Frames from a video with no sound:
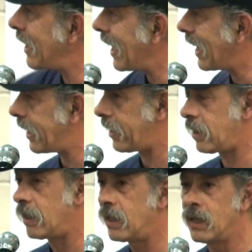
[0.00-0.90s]

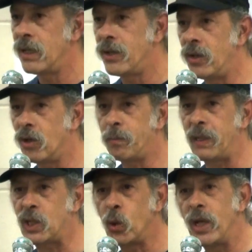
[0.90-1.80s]
line,
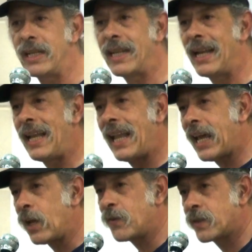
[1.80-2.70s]
between the
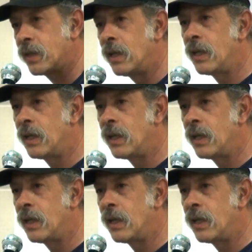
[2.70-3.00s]
left